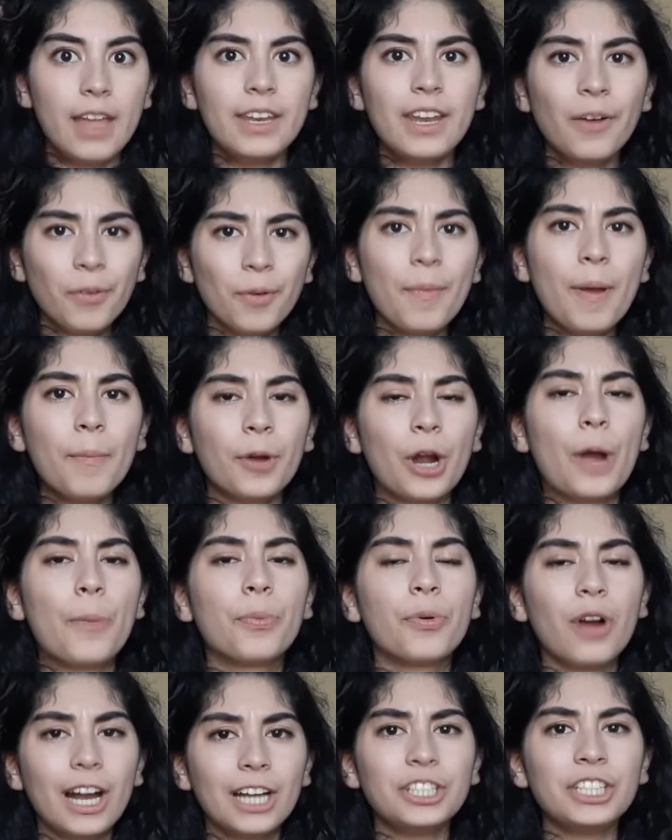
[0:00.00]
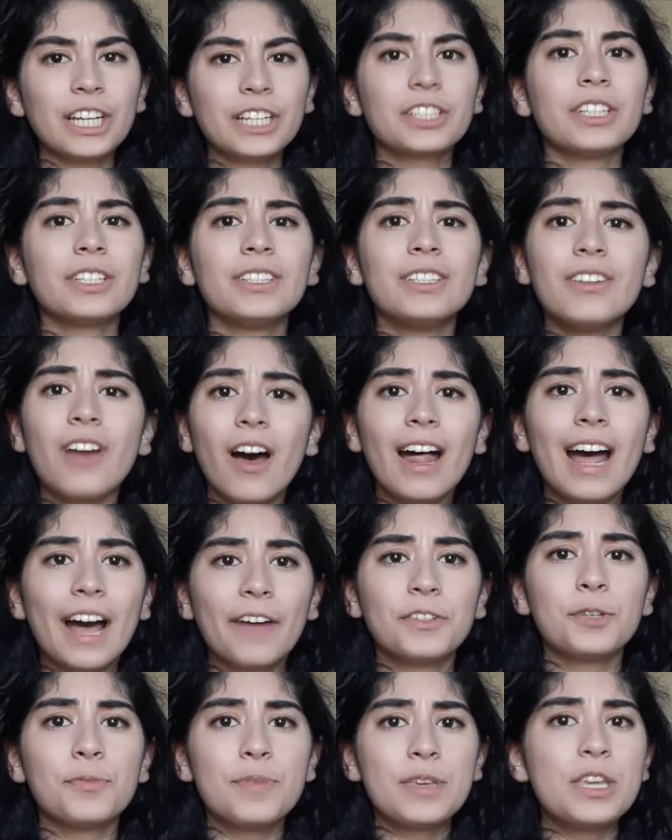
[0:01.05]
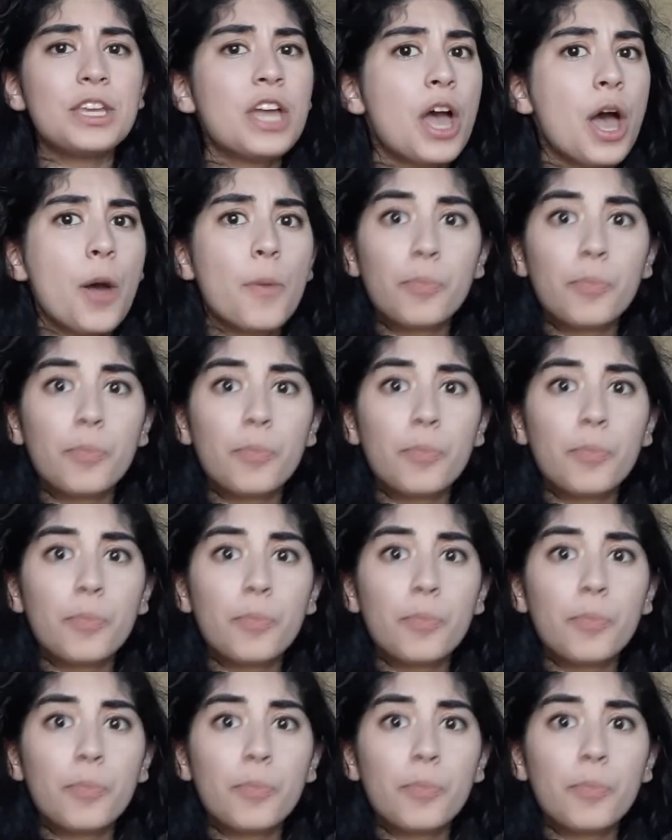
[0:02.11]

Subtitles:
Now remember, a project does not have to be